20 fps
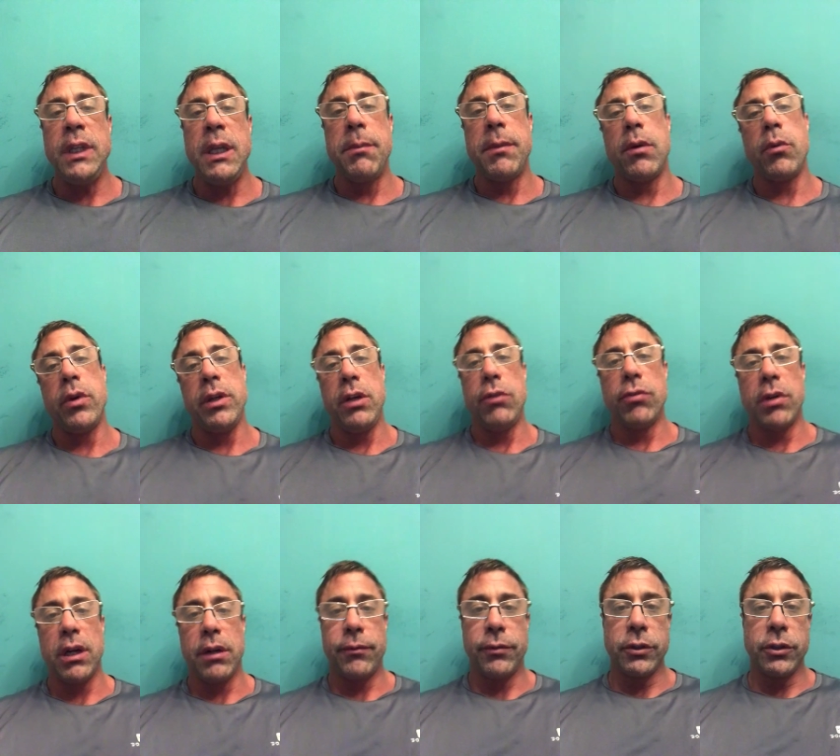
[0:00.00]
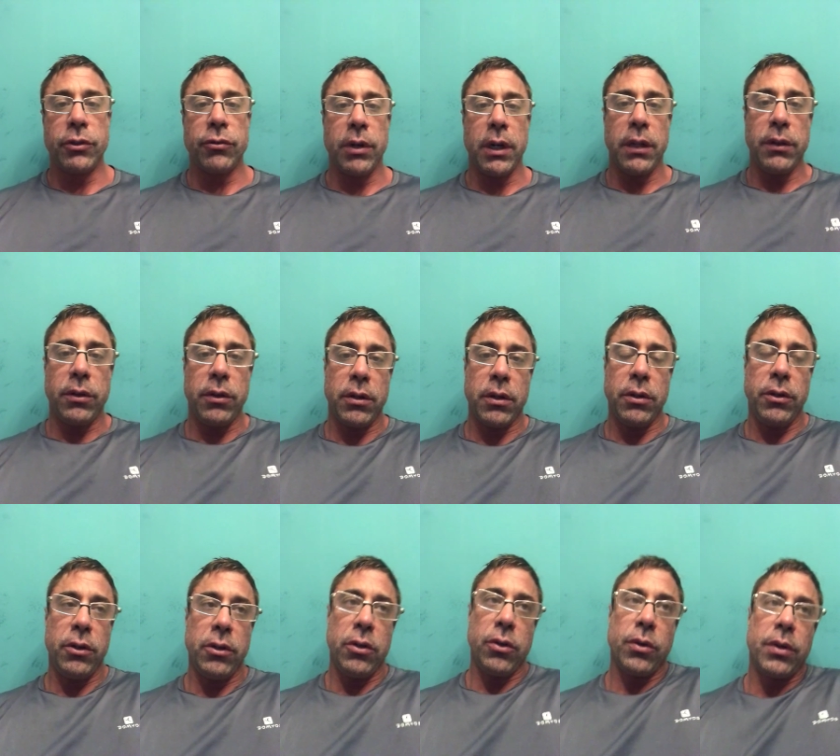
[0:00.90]
but when you run it for strength,
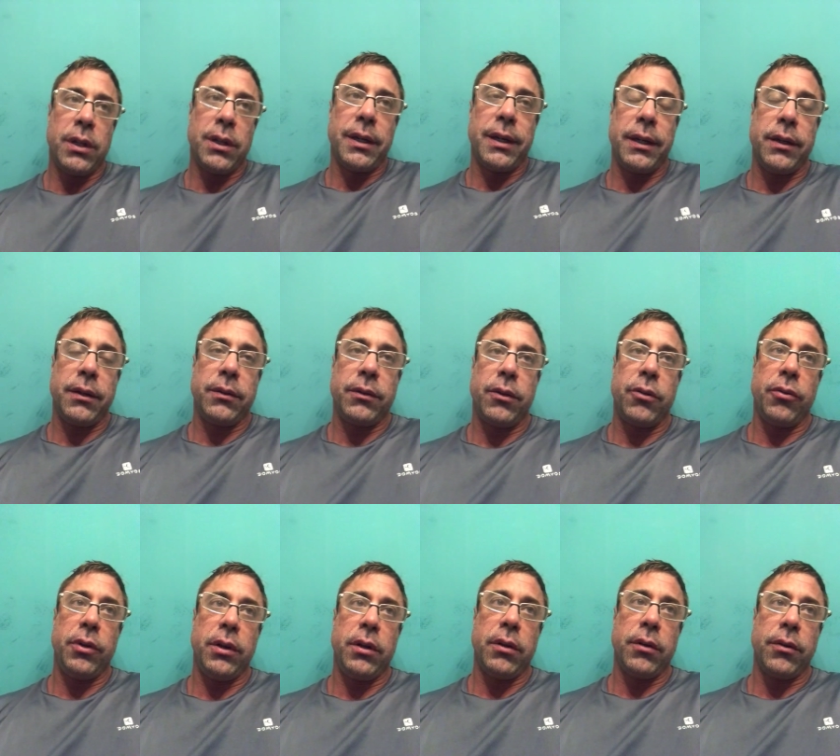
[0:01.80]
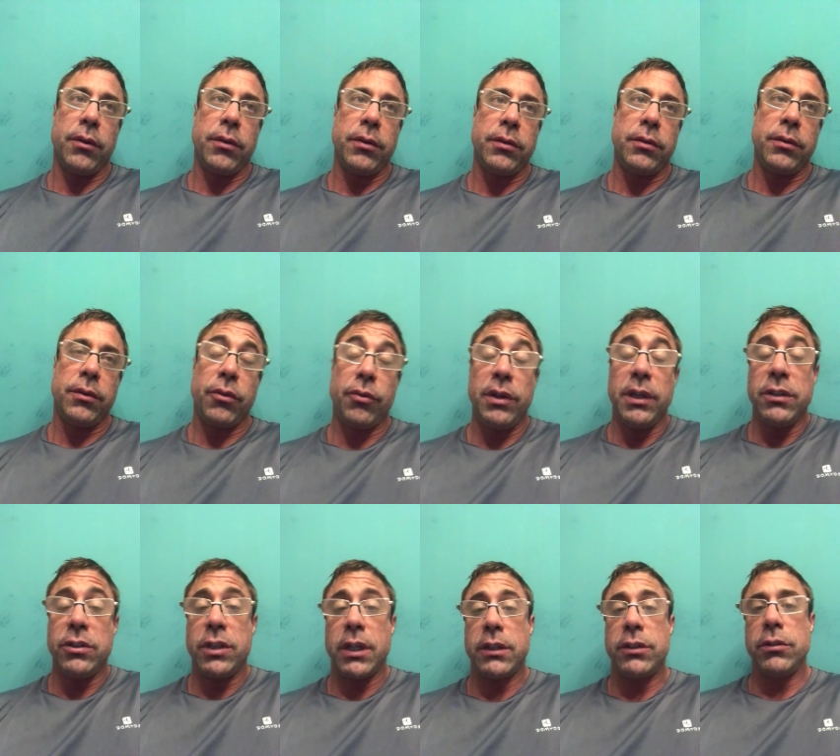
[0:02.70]
you do it like three
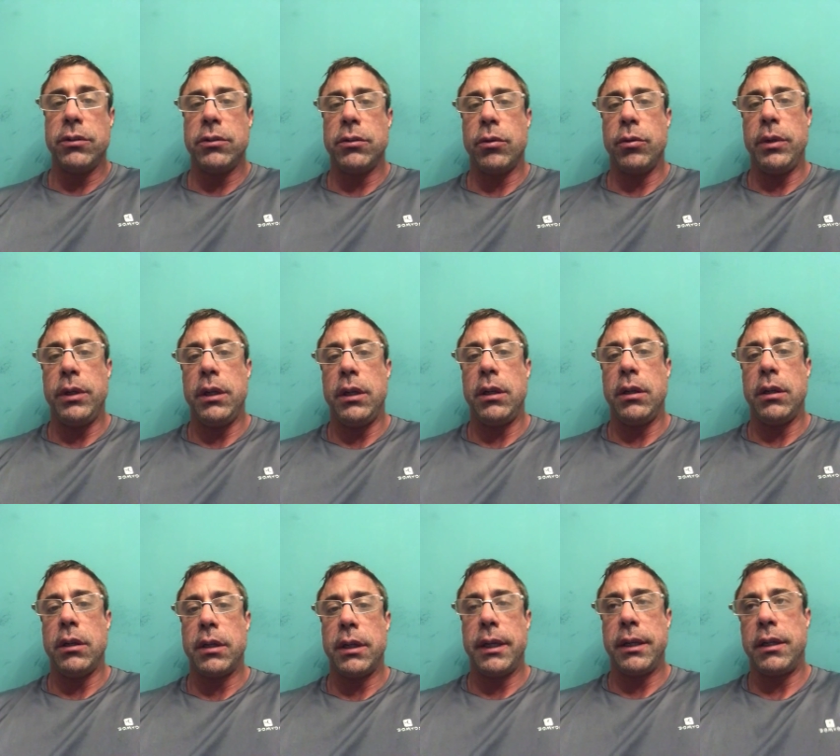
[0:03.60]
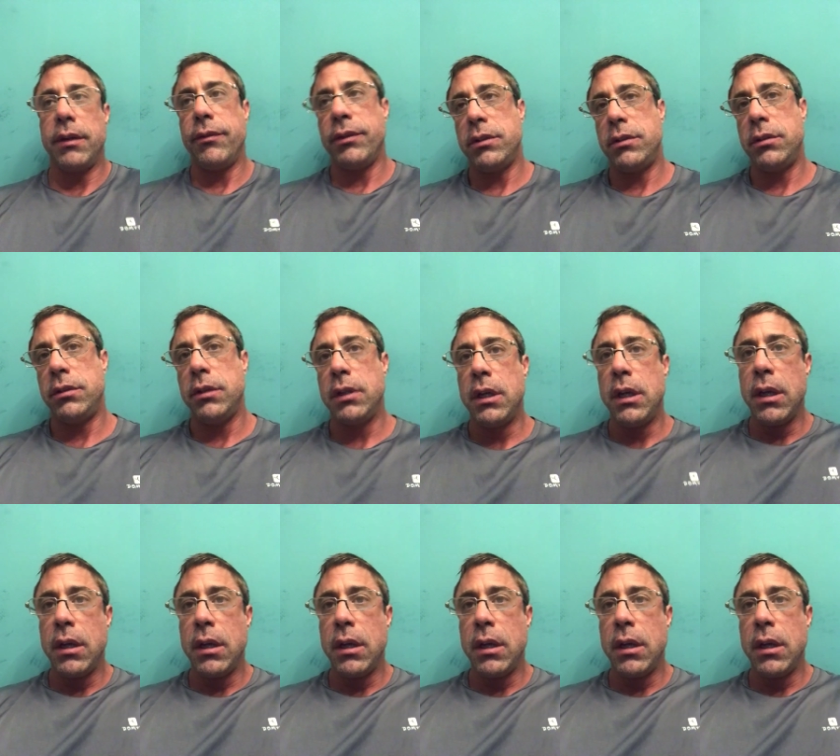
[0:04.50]
injections a week. Like if it's